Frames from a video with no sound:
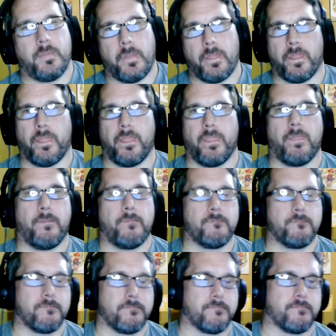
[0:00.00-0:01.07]

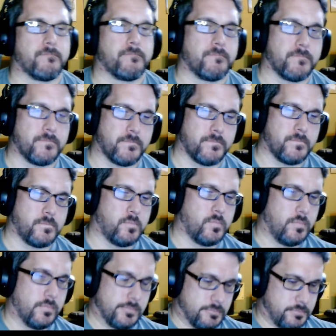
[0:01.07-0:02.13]

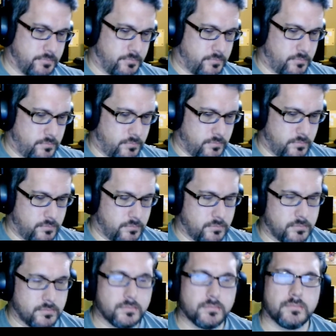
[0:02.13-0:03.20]

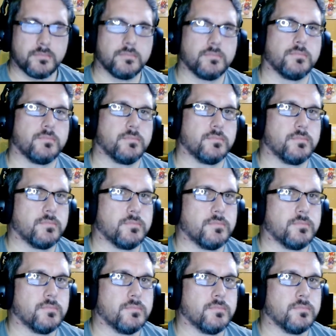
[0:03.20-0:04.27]

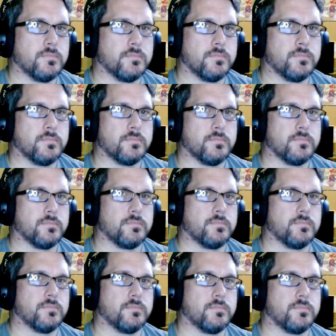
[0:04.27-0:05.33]

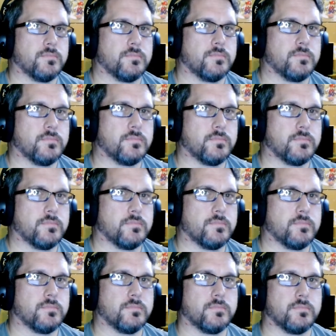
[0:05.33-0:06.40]

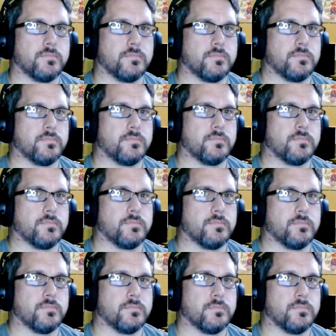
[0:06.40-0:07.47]

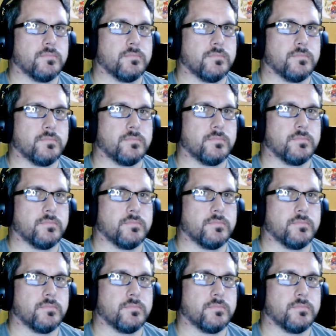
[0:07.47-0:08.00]
This person isn't speaking.